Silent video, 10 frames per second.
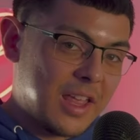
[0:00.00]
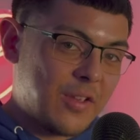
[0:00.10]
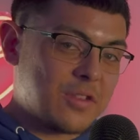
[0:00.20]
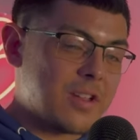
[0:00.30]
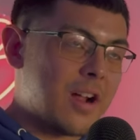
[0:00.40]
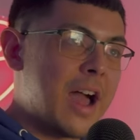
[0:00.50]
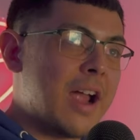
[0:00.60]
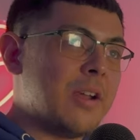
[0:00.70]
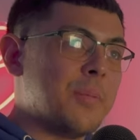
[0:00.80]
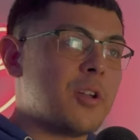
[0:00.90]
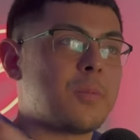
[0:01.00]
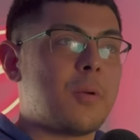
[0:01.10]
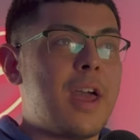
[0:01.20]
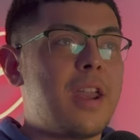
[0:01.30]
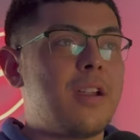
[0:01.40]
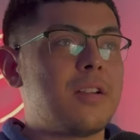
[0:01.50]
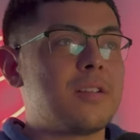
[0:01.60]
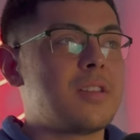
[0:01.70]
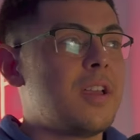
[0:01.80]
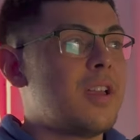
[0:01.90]
if you start hiring multiple
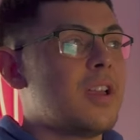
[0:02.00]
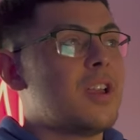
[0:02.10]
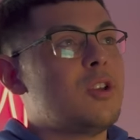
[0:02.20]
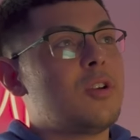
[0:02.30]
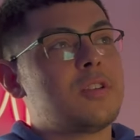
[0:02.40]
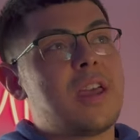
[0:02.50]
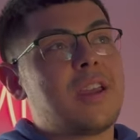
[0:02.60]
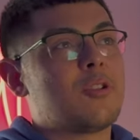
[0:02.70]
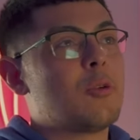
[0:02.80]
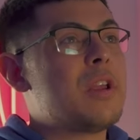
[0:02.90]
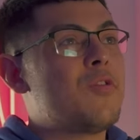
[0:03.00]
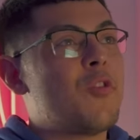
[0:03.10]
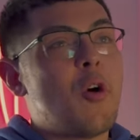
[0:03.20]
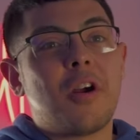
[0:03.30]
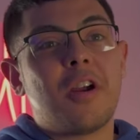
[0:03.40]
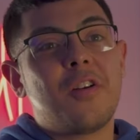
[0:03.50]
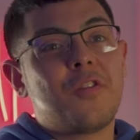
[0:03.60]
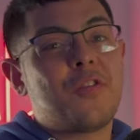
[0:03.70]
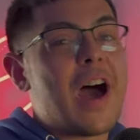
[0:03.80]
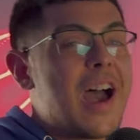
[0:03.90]
editors, you can take 3, 4,
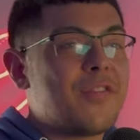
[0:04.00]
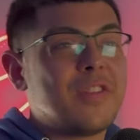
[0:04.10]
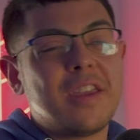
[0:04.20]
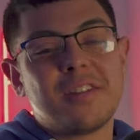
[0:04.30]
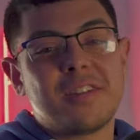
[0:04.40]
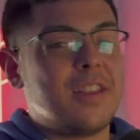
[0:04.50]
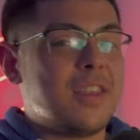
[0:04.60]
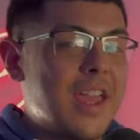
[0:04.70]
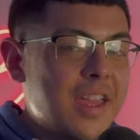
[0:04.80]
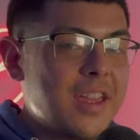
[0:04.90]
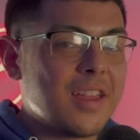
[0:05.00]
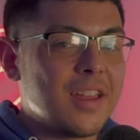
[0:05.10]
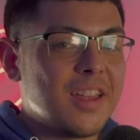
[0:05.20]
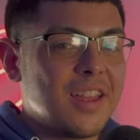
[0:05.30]
5 deals a day,